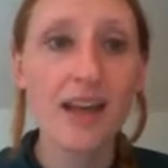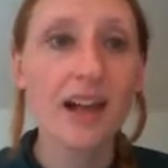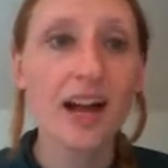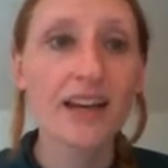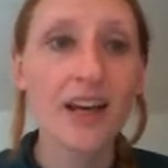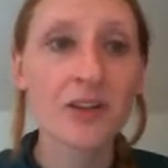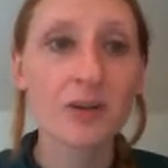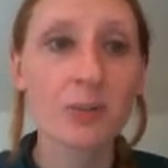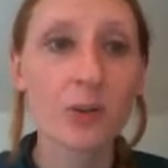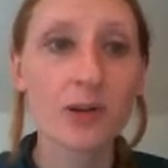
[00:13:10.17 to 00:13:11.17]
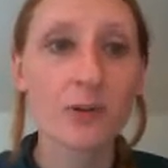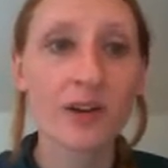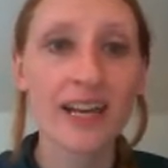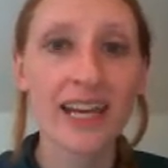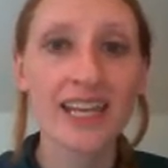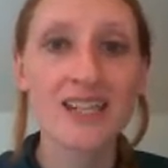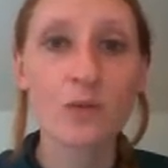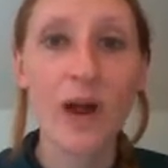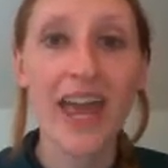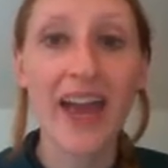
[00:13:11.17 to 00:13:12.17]
Another important one is,
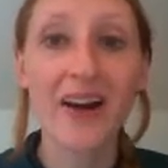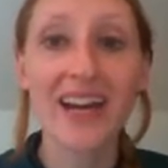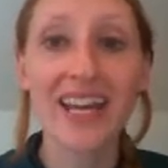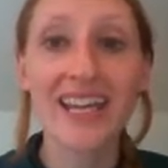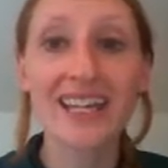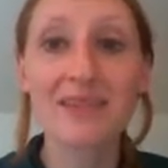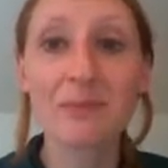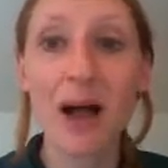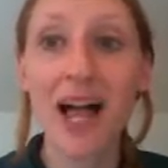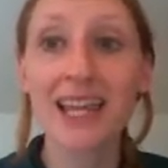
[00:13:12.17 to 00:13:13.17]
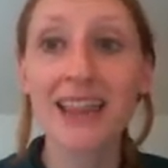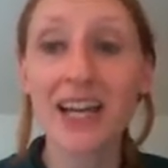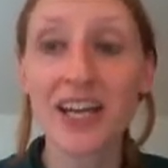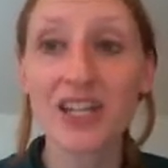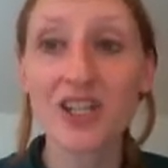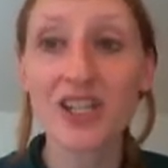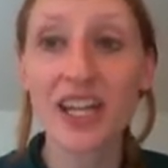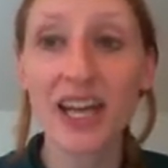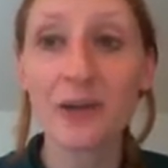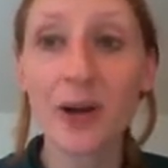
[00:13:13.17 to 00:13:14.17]
where is my luggage?
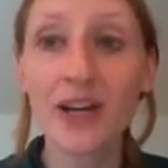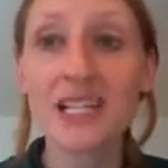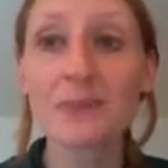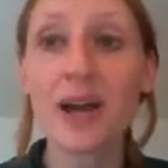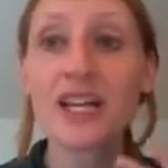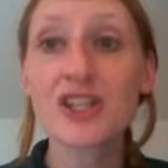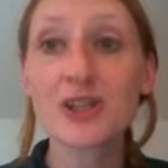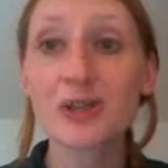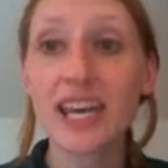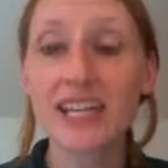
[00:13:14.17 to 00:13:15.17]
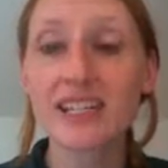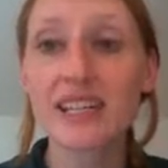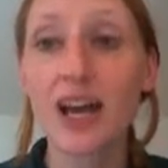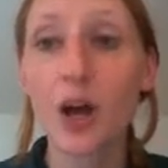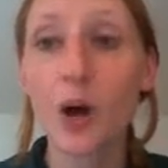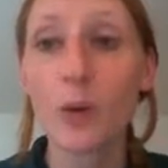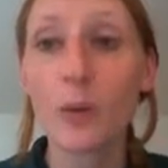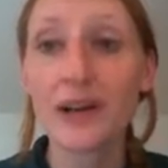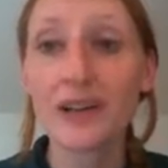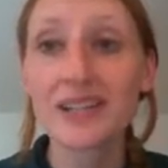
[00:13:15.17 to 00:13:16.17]
Where is my suitcase?
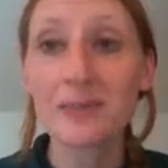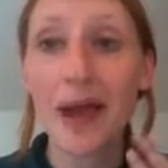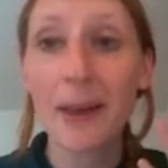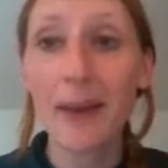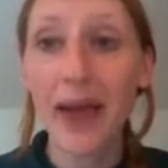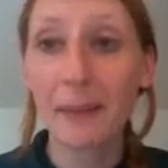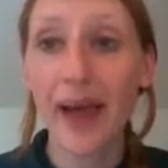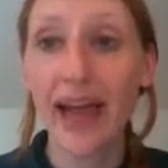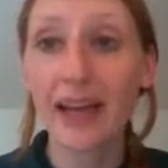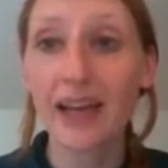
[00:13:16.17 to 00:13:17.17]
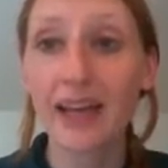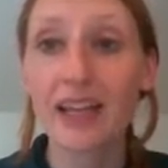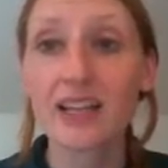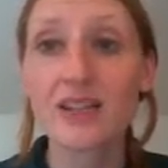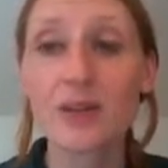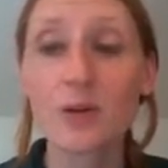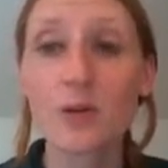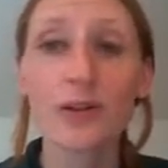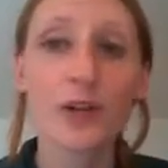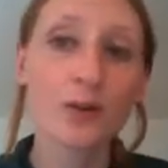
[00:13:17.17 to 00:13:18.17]
Where is my backpack? So
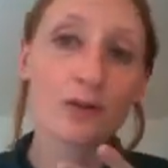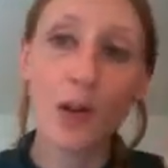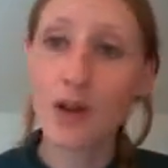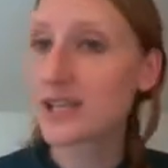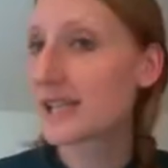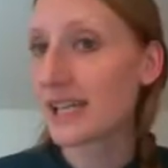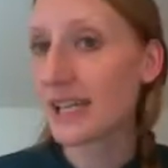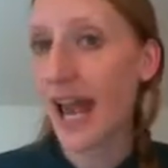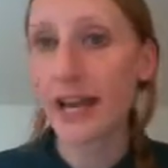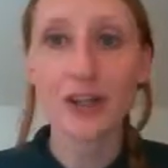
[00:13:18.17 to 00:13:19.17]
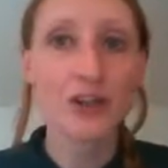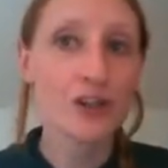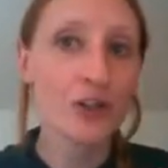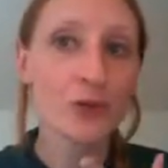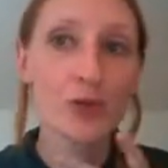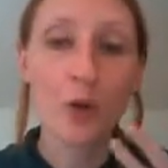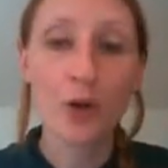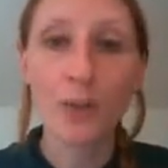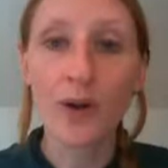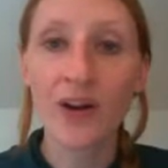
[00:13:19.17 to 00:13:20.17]
if you've lost it and you don't
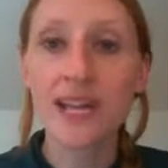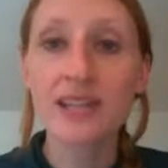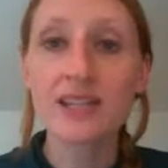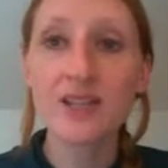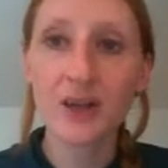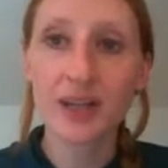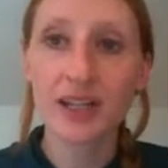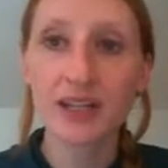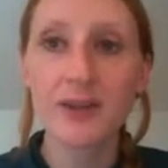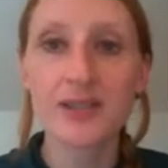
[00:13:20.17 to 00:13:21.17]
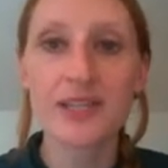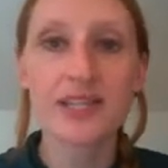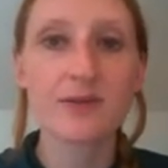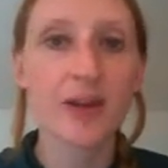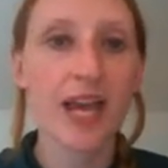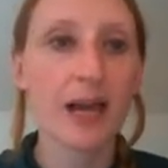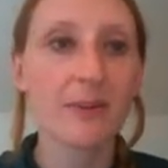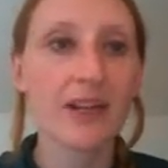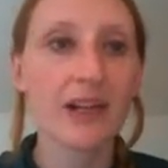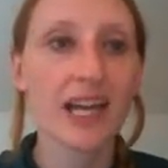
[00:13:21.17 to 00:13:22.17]
know where it is, you can use this
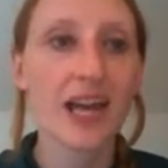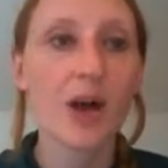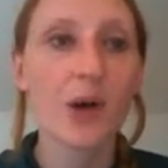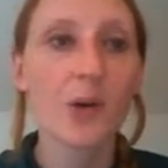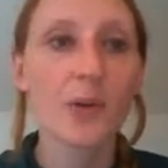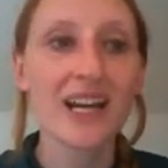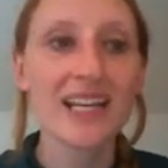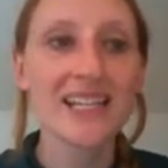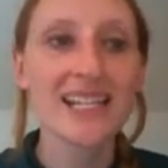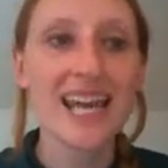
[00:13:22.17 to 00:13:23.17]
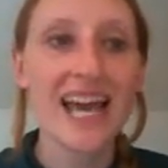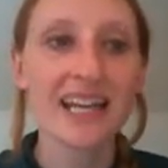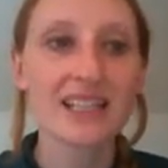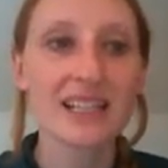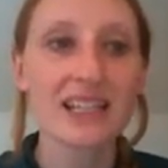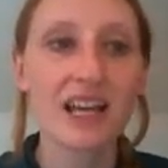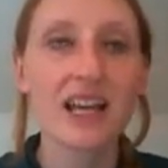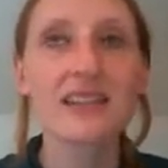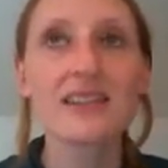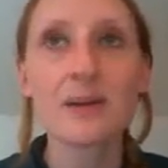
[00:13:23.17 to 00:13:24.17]
vocabulary. Where is the exit?
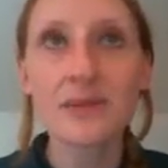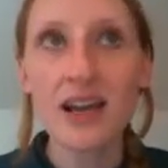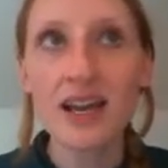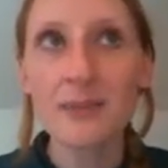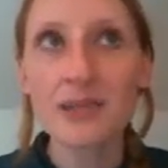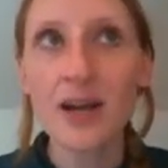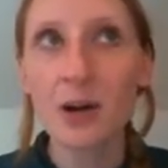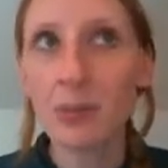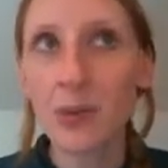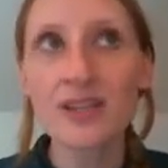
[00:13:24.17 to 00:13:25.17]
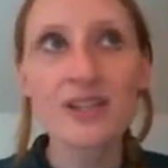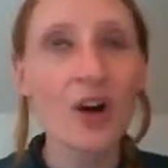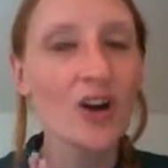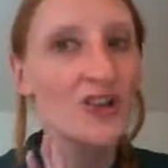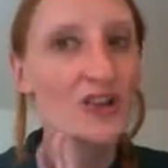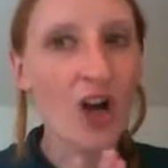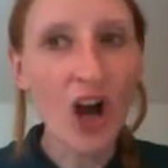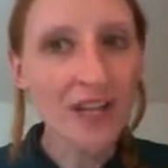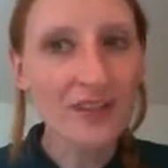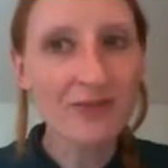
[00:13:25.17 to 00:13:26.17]
Sometimes airports are
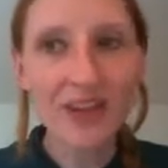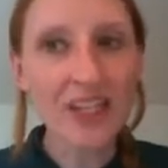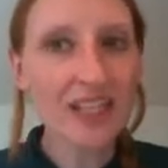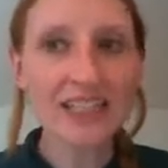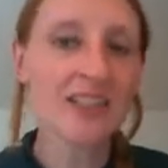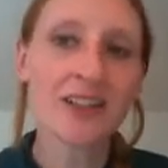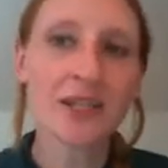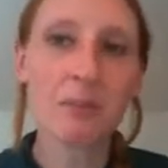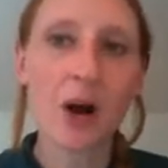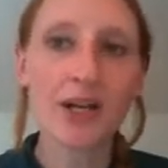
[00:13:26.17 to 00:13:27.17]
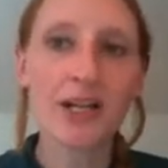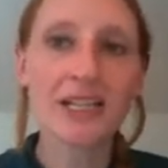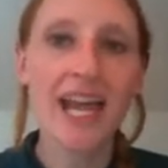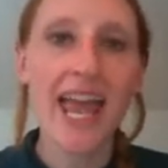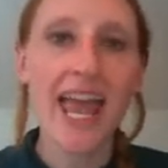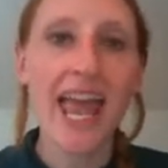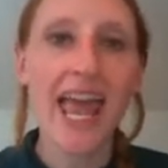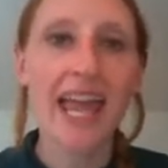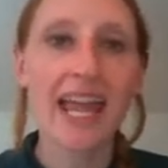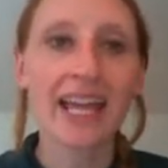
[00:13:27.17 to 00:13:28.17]
not very clearly marked,
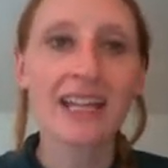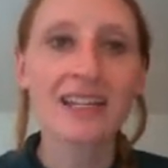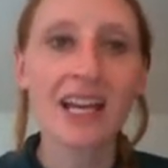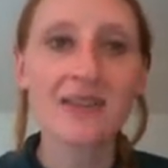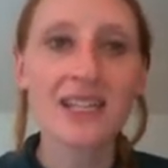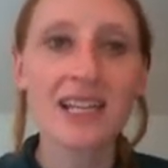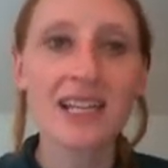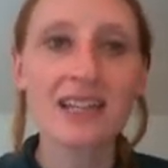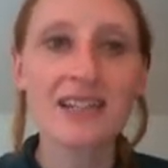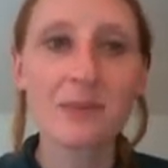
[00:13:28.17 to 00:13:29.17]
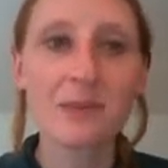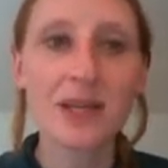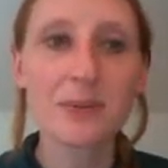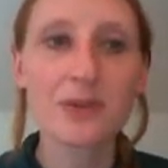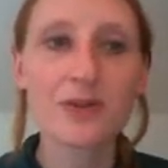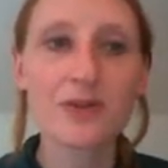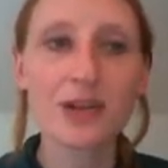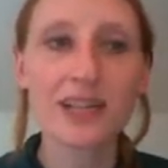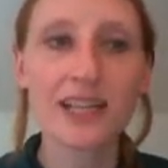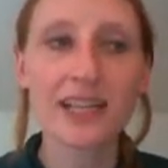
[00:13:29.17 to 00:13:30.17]
and I've seen some people
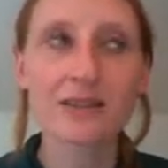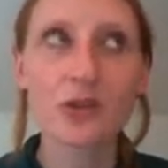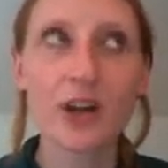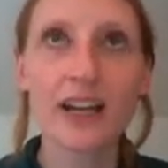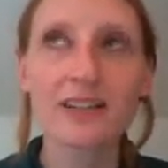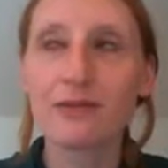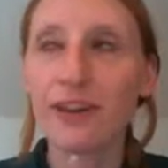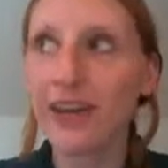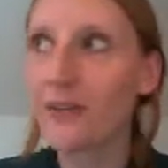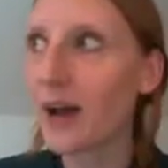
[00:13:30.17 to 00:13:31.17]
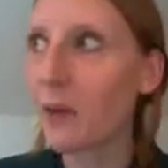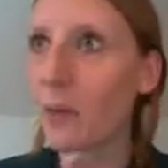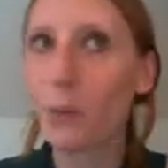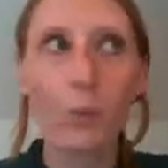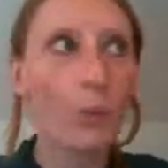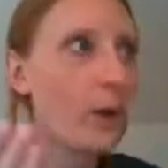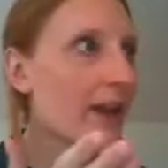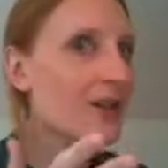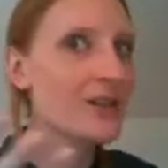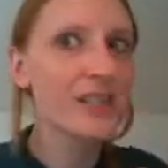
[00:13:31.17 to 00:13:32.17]
struggling trying to figure out
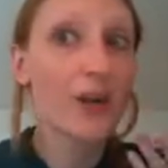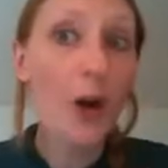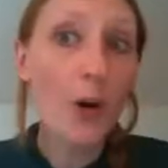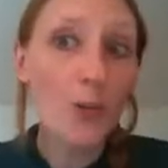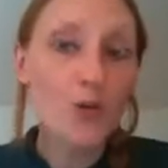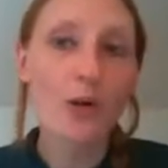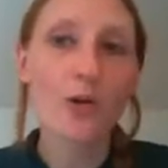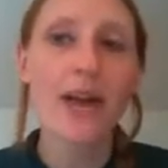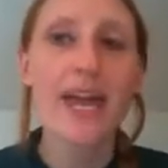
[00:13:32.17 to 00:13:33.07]
where to go. So